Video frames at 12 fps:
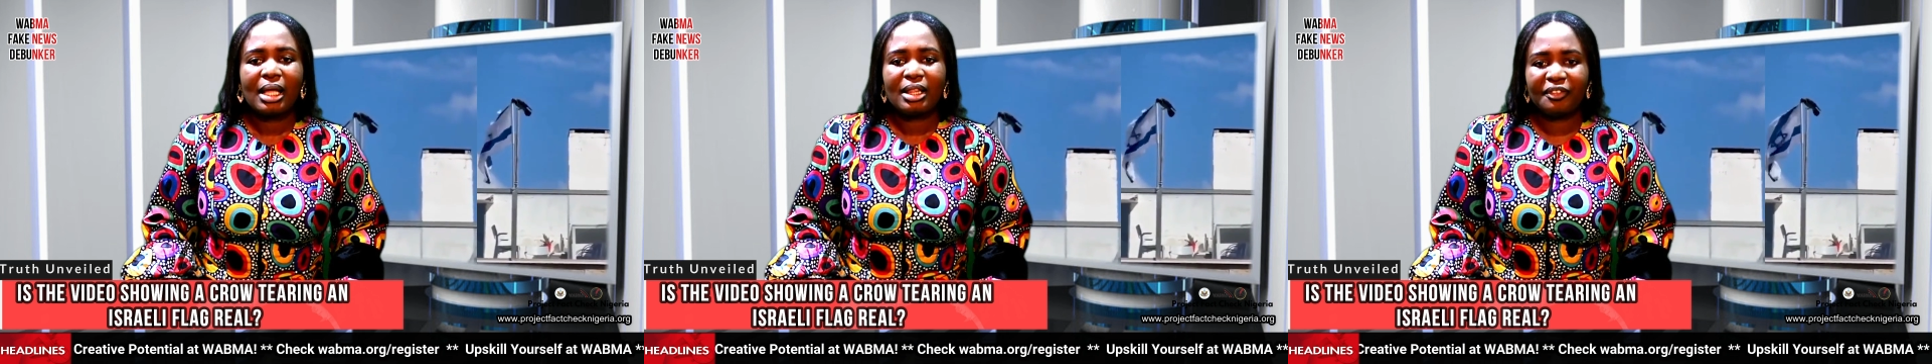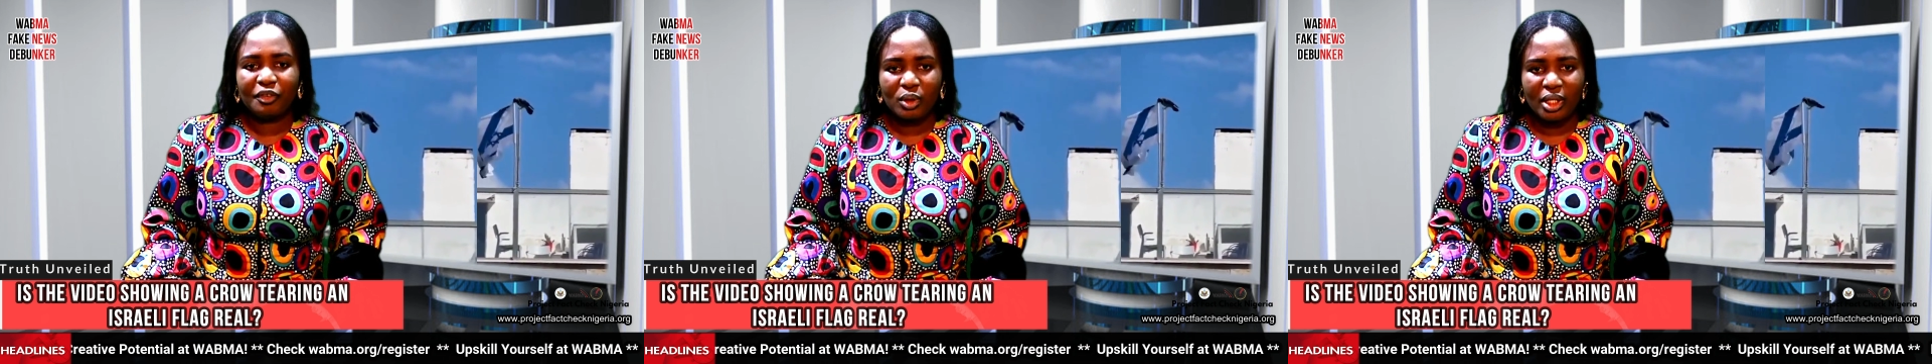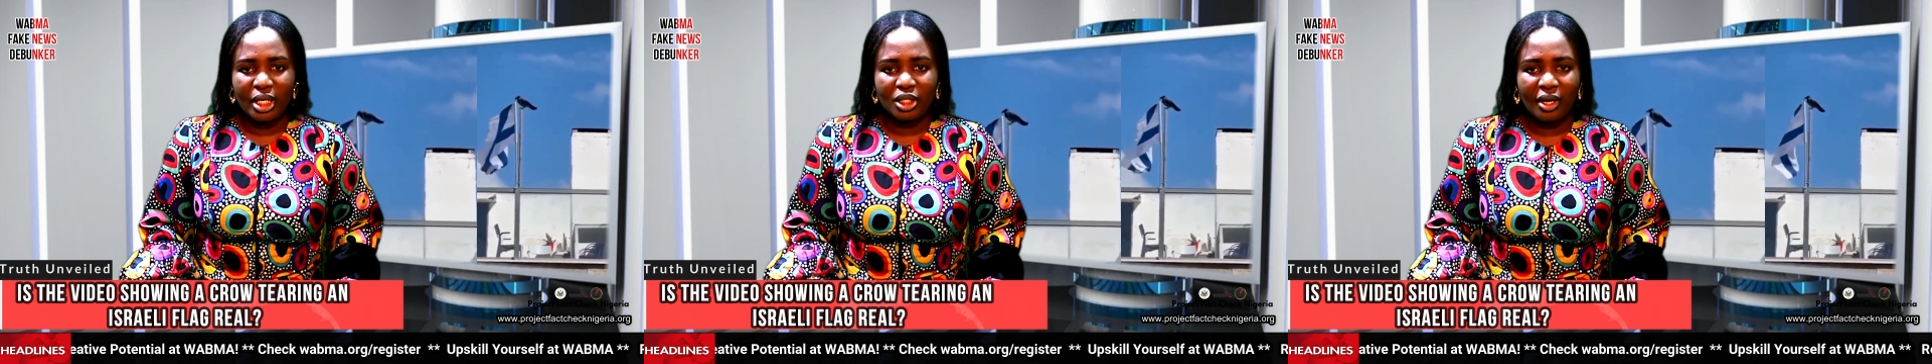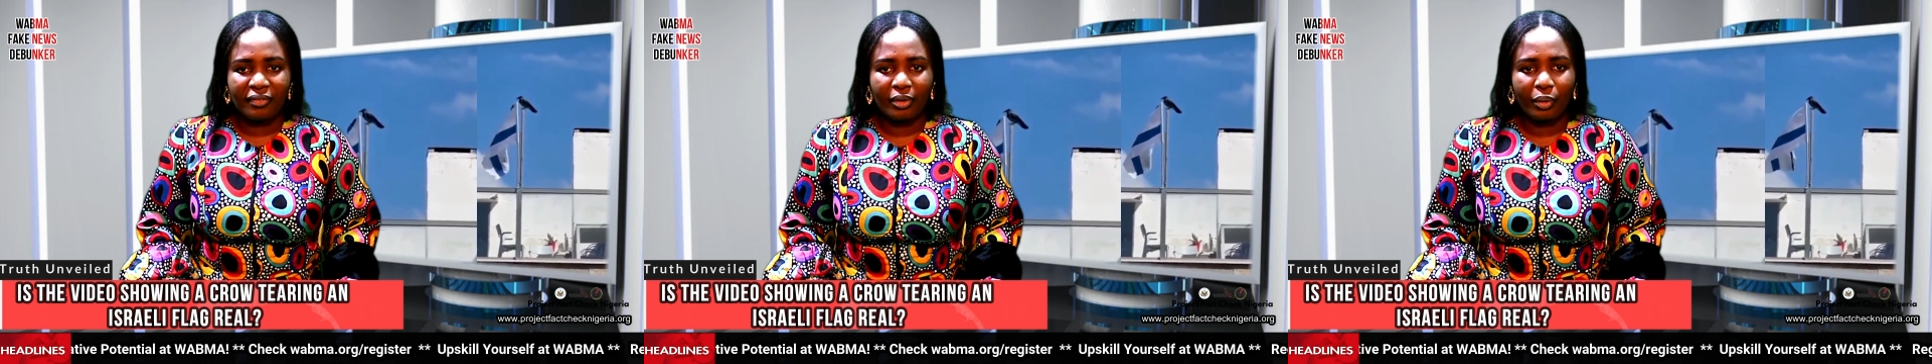The footage
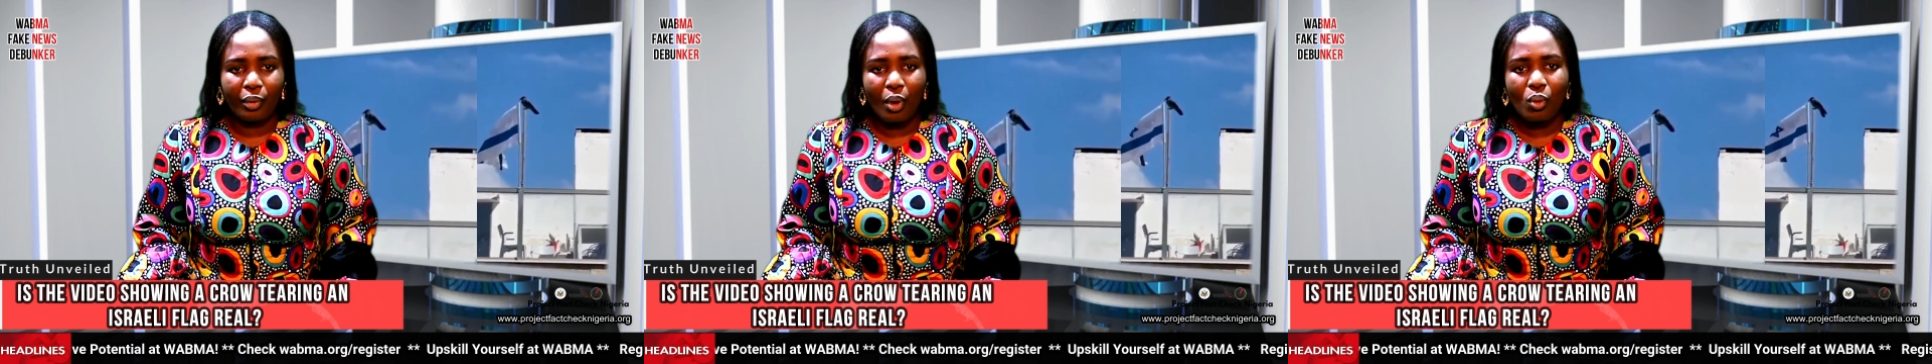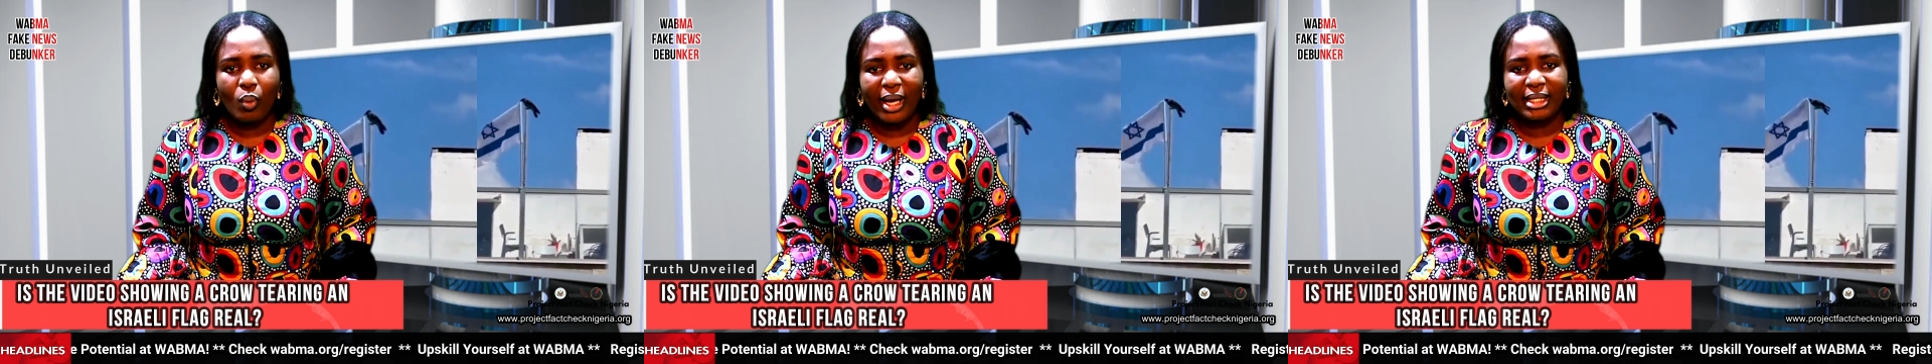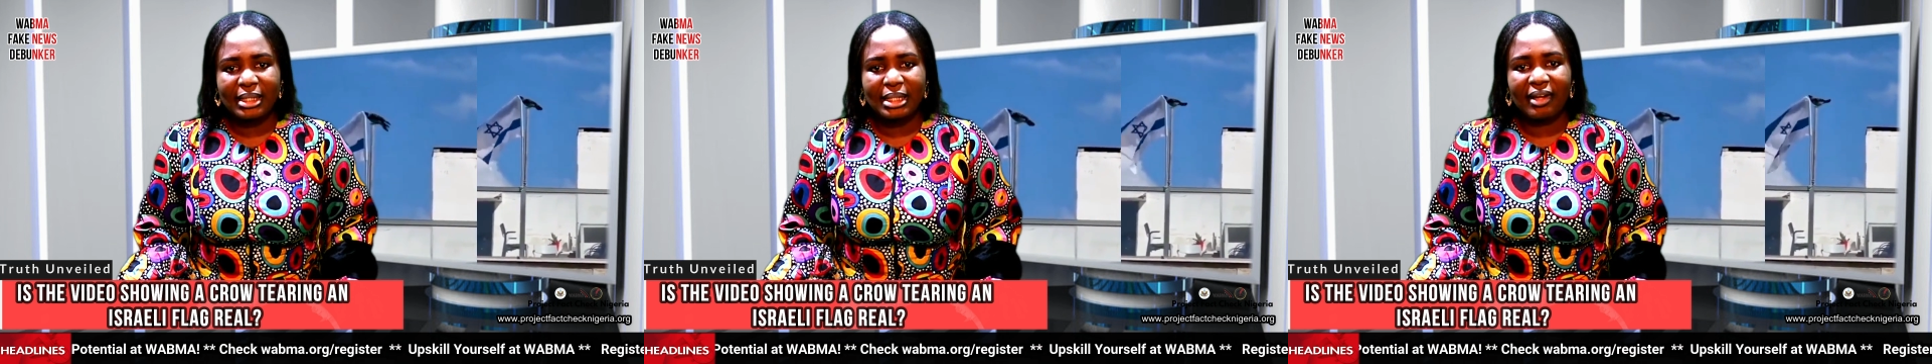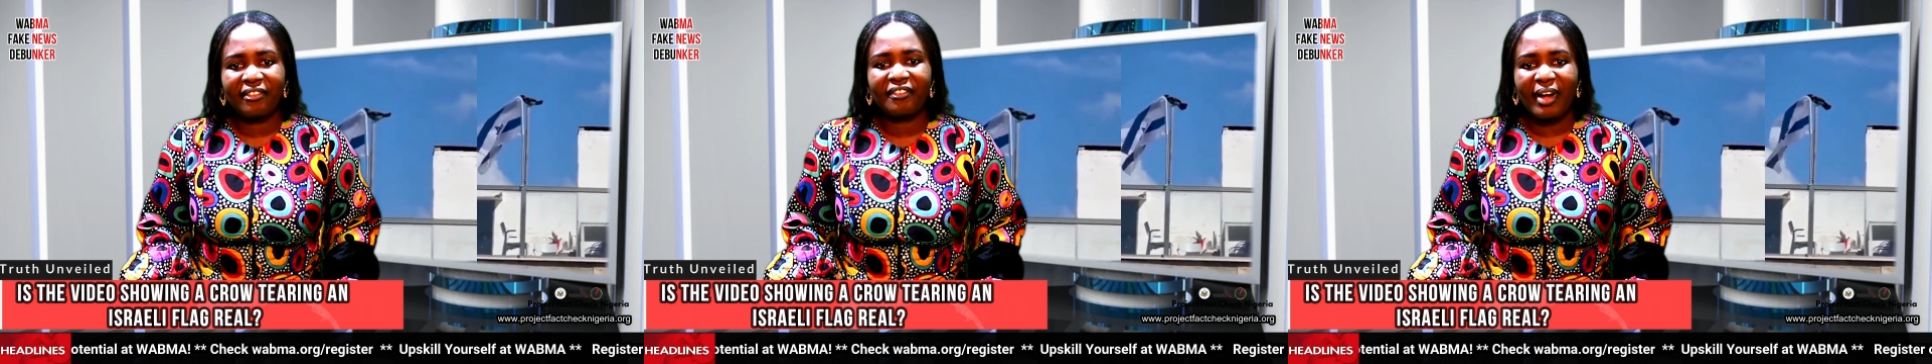of the crow went
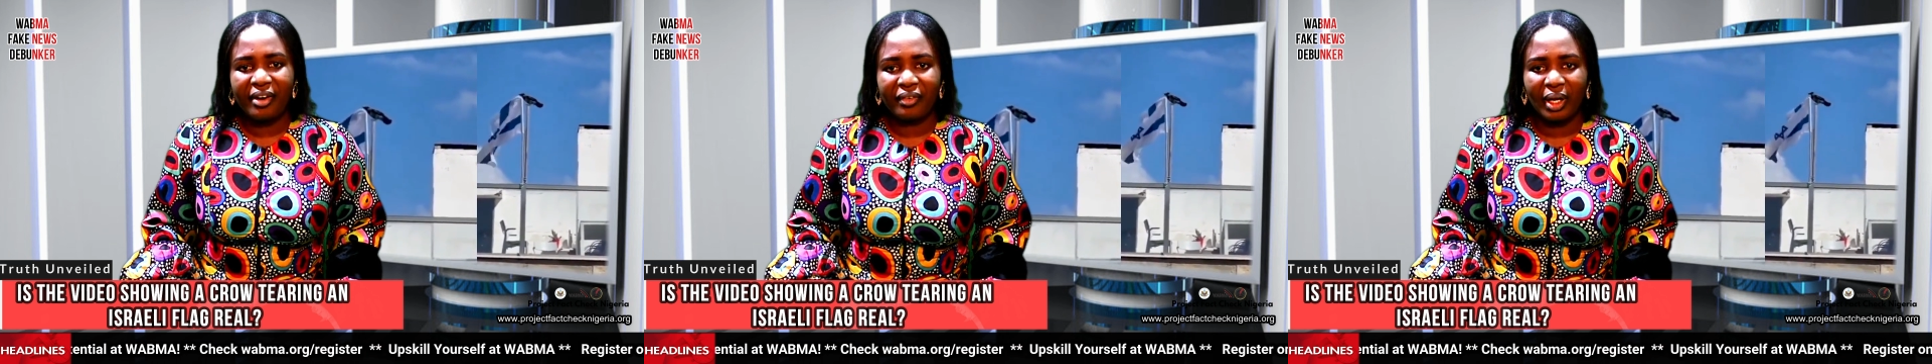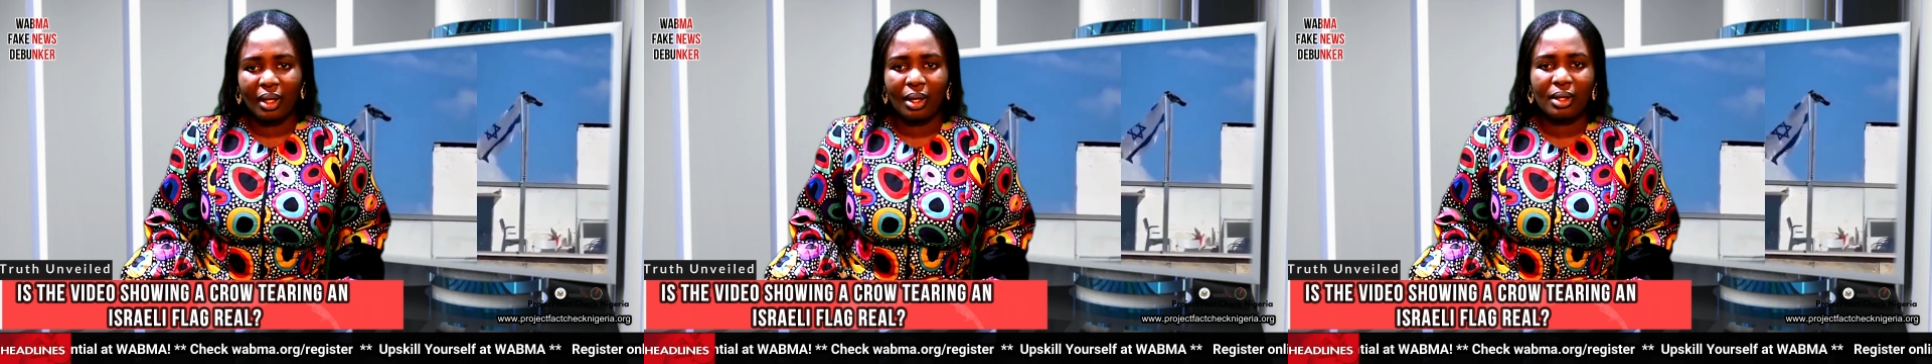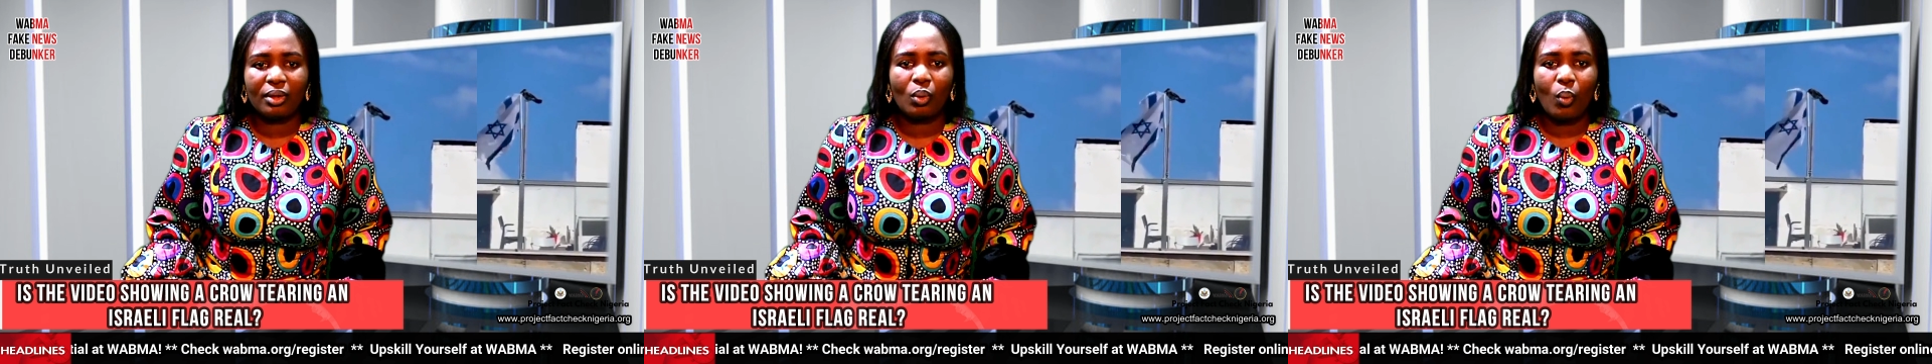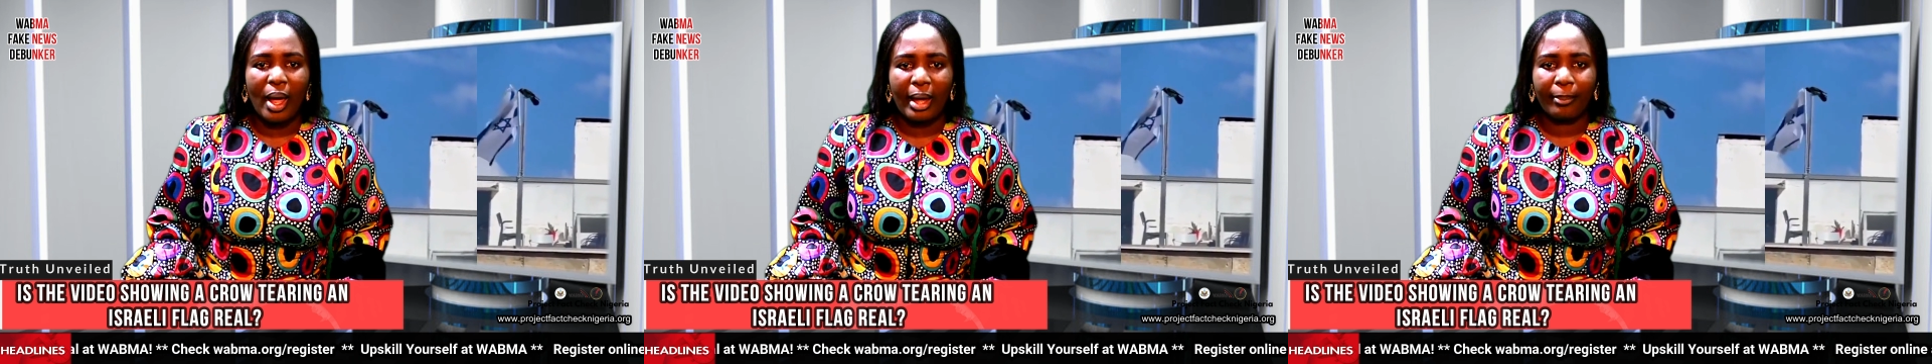viral on the
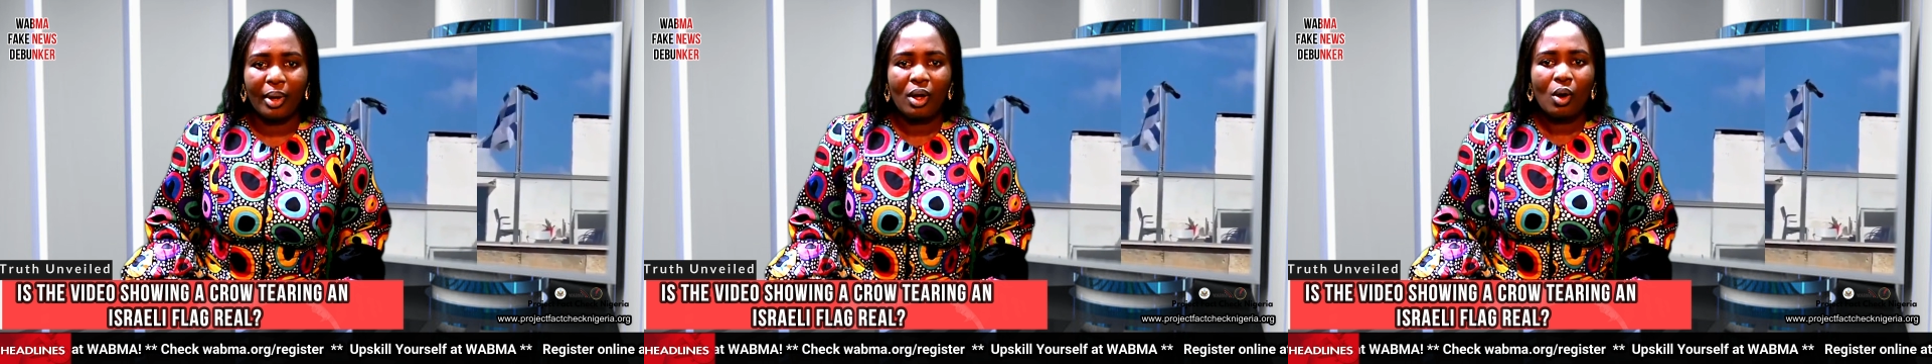web,